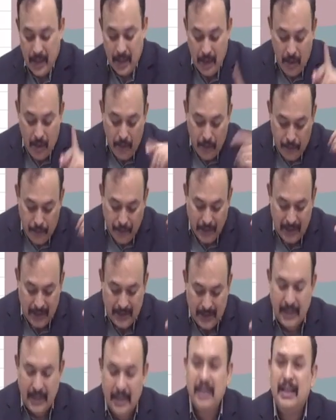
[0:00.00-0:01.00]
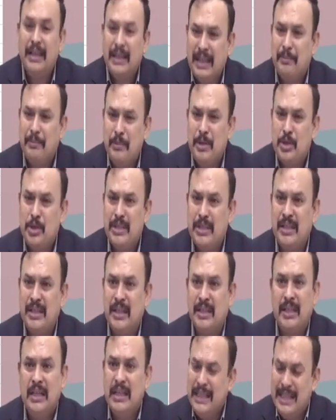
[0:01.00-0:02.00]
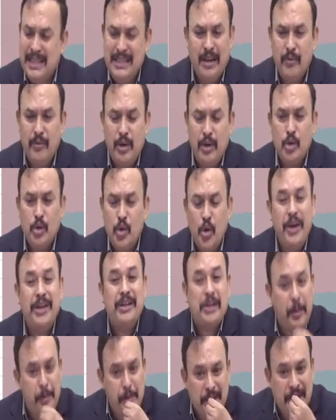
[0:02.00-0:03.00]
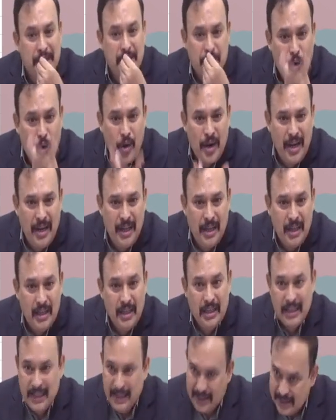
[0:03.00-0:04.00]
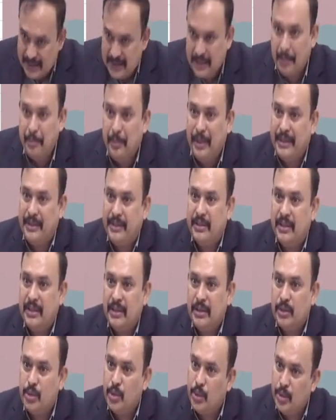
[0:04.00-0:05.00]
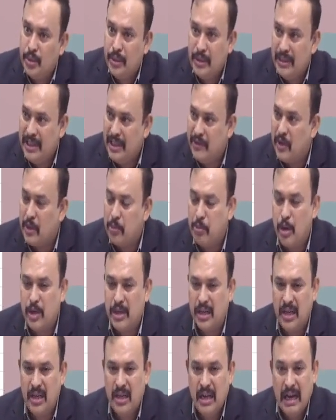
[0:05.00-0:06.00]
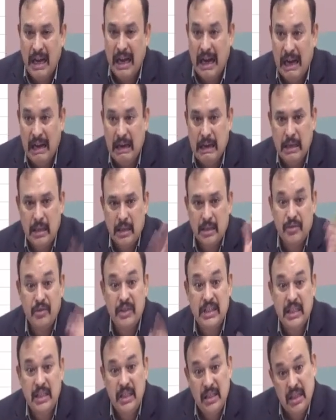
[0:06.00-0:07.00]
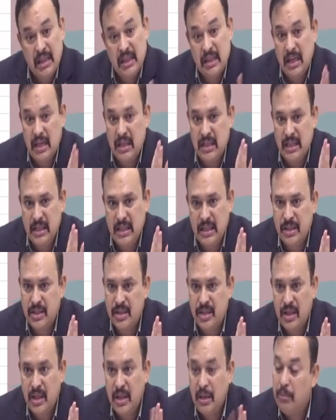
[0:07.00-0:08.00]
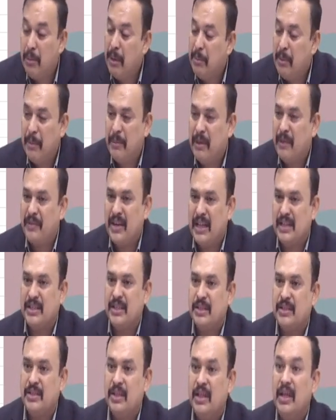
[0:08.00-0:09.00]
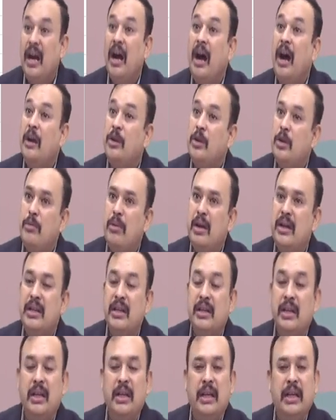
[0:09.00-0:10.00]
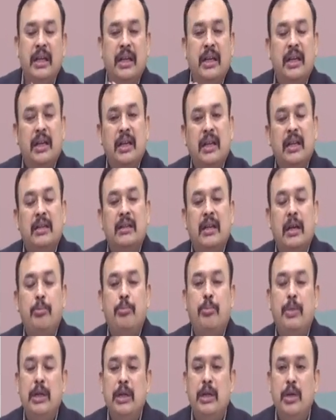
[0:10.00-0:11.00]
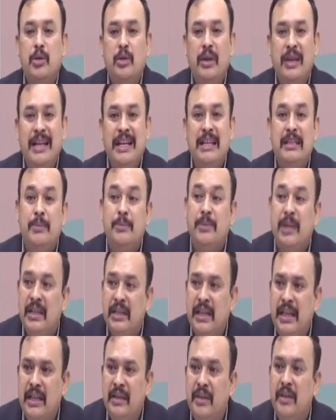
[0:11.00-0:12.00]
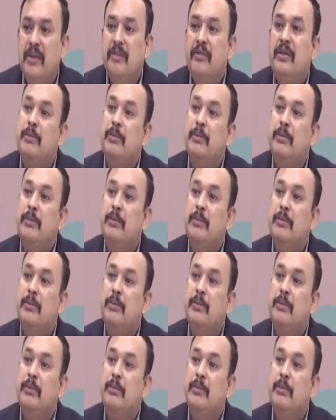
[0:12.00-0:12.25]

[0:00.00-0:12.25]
Further, that means that he not want to go and communicate orally. It is submit through network portal all returns within 30 days by payment of taxes. Automatically that particular ASM 13 will be